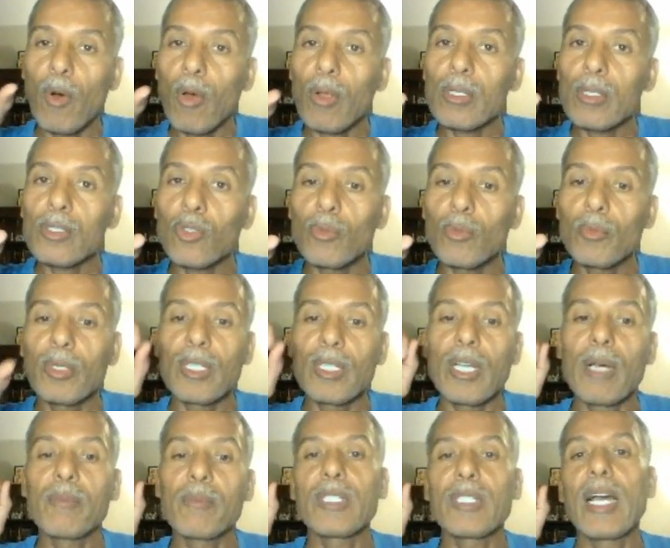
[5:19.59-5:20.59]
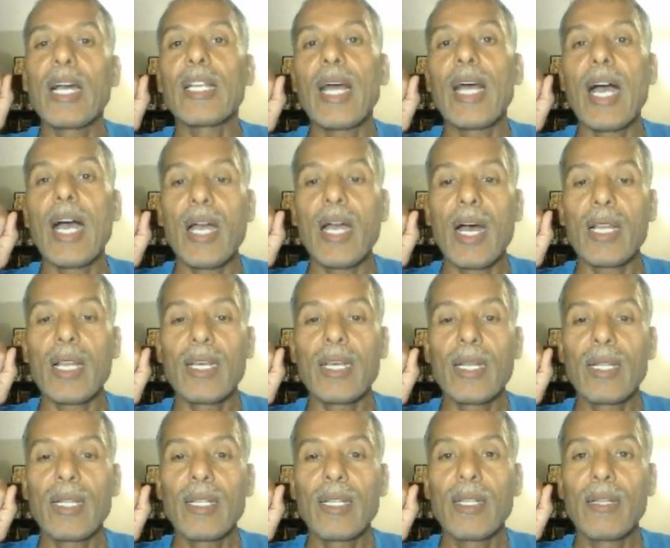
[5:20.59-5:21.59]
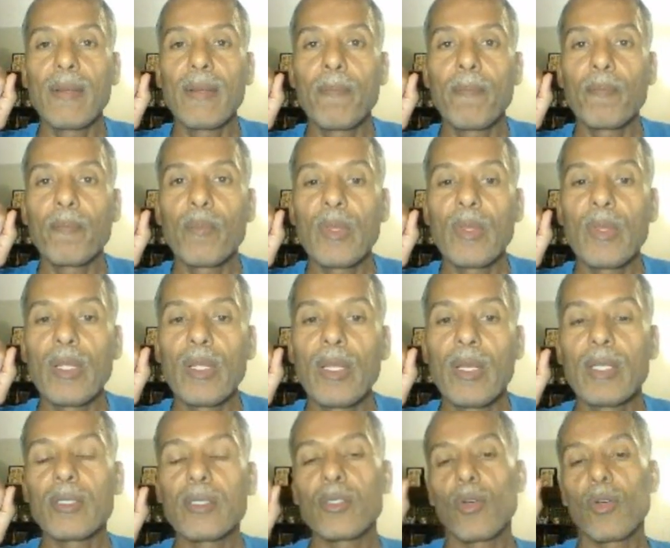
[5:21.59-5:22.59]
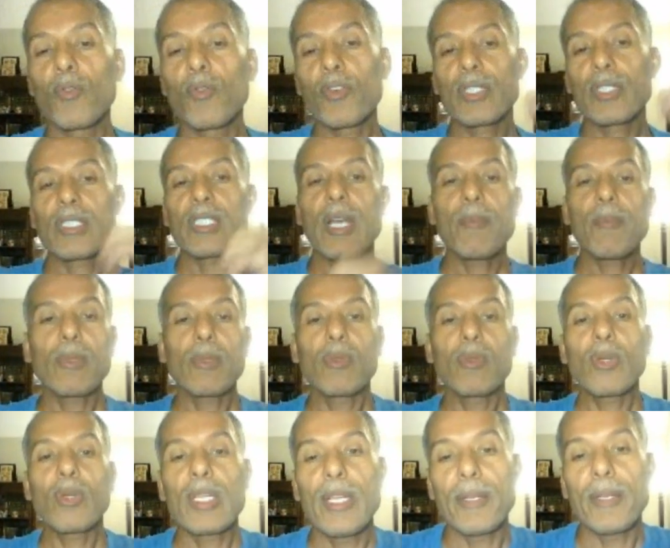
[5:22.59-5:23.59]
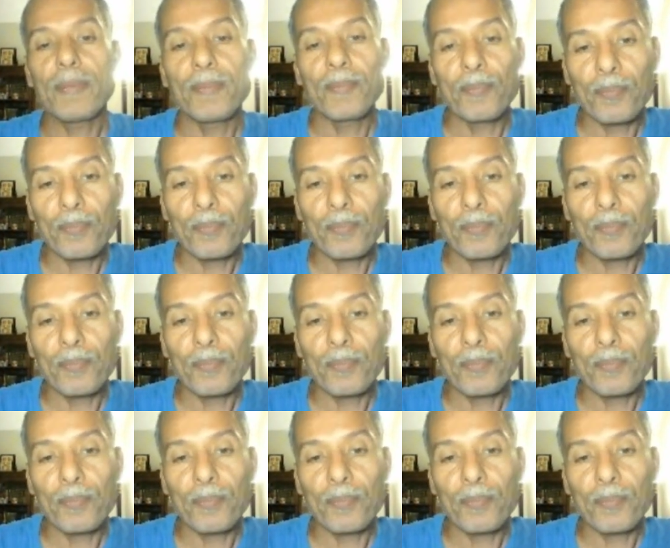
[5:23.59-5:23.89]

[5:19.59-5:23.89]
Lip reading: also becomes an ion. So, for example, look here.